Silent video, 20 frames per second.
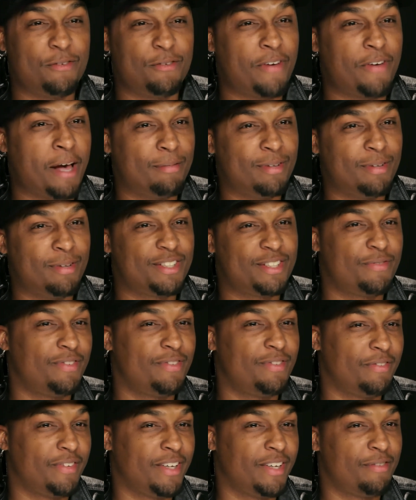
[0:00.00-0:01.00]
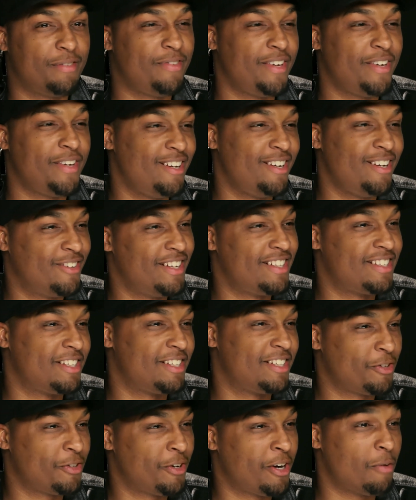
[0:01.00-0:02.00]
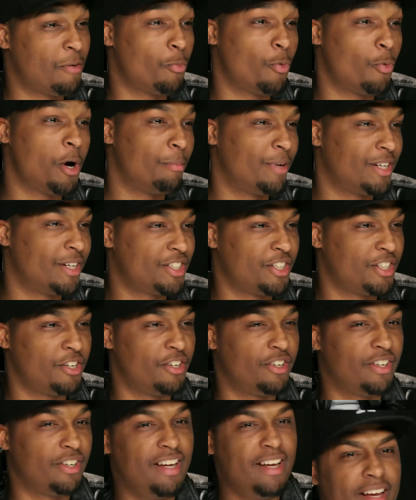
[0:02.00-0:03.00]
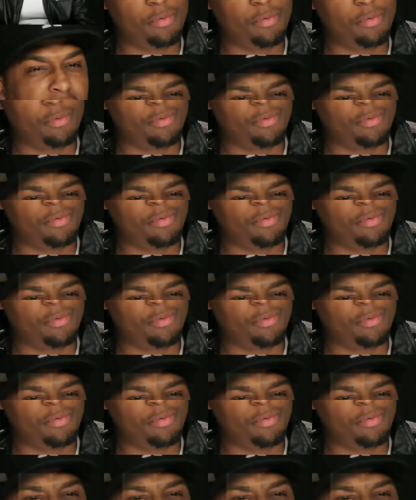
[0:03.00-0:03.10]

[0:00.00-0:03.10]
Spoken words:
fabulous feed on his Instagram wearing my shirt.